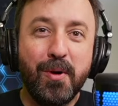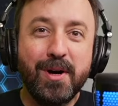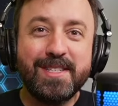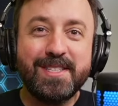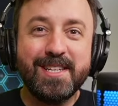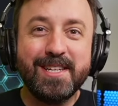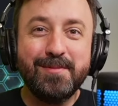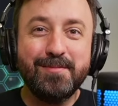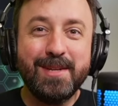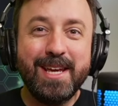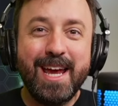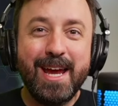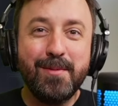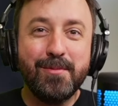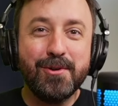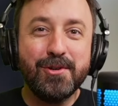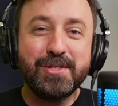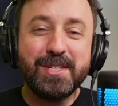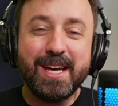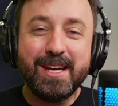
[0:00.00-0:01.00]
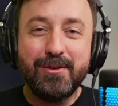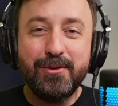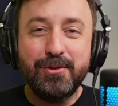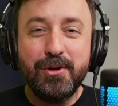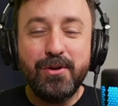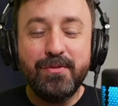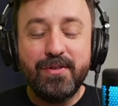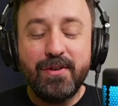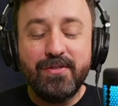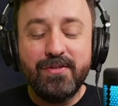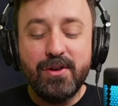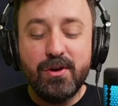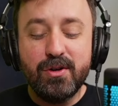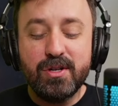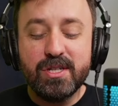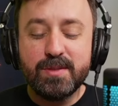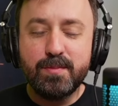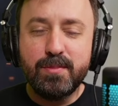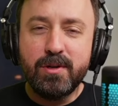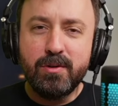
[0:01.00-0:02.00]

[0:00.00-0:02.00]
What's up, gamers? I don't know if you've noticed,